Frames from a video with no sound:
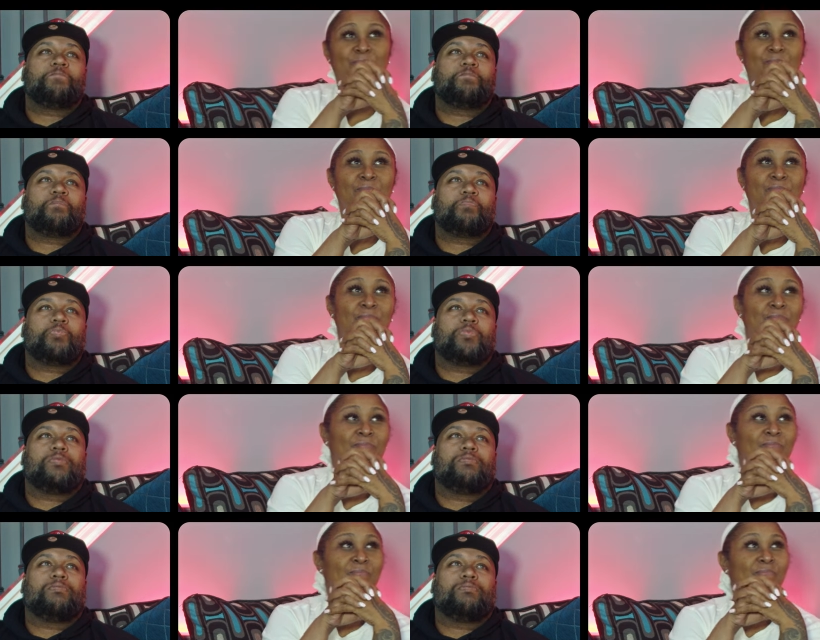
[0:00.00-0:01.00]

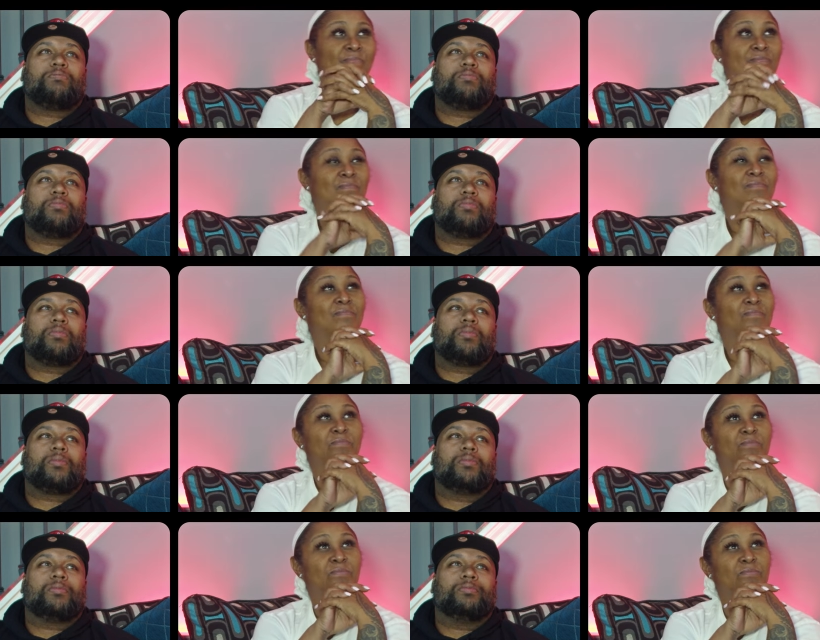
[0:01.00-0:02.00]

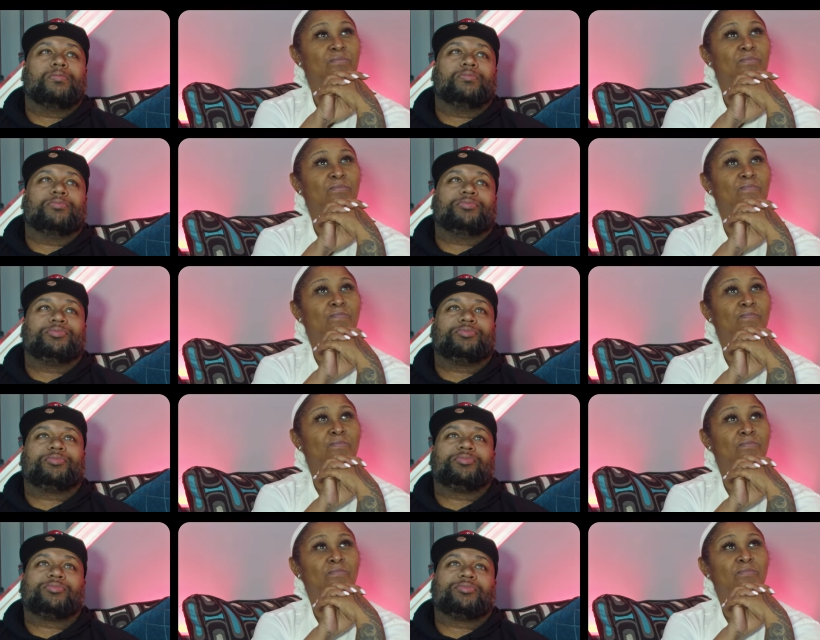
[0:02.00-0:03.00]

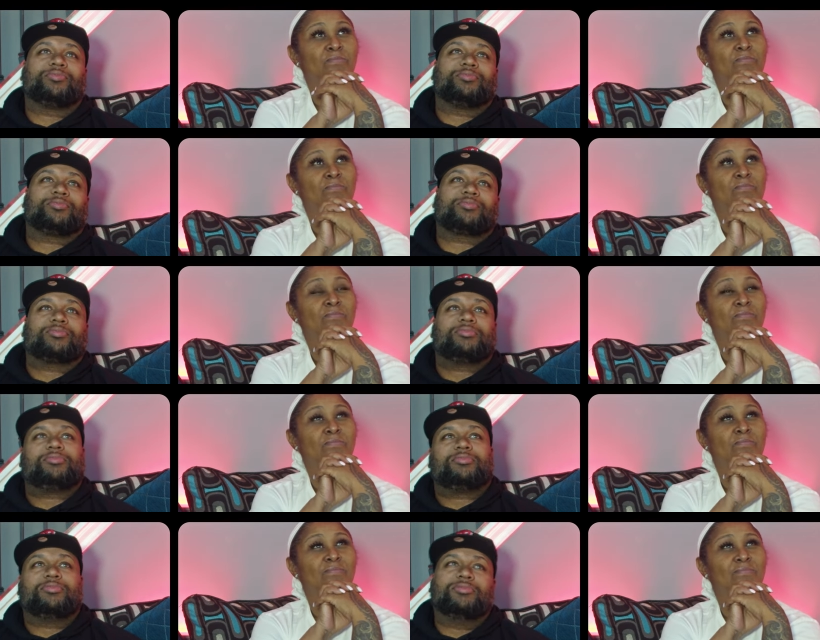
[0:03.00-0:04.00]

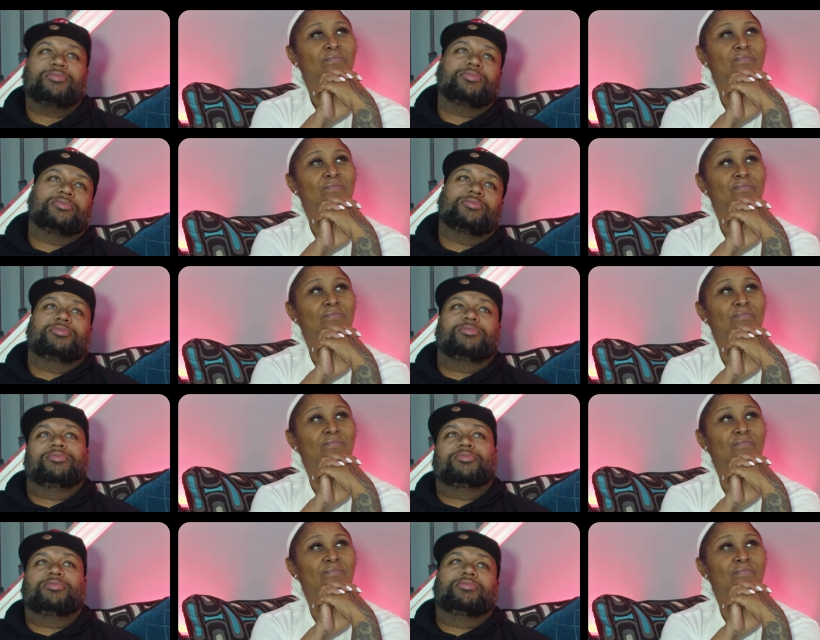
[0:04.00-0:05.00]

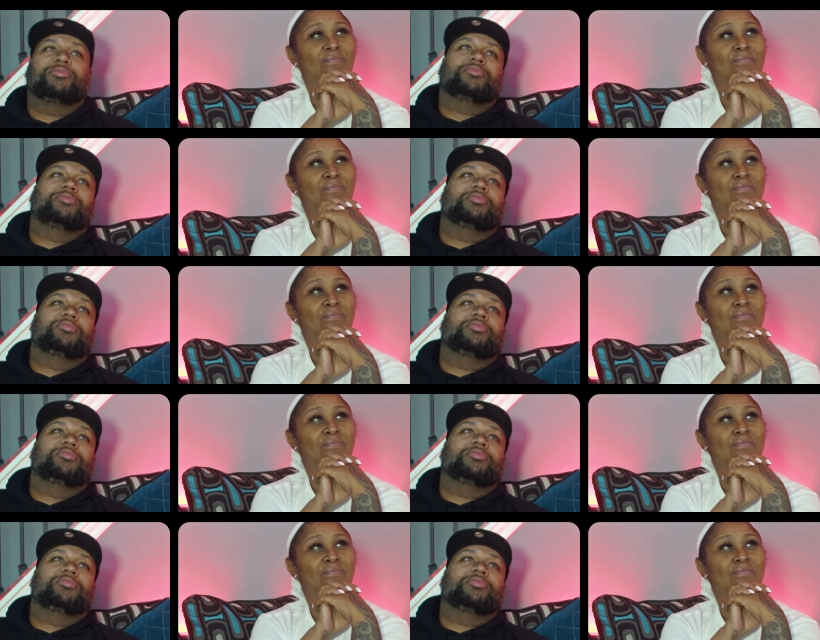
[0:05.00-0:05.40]
Nothing is said.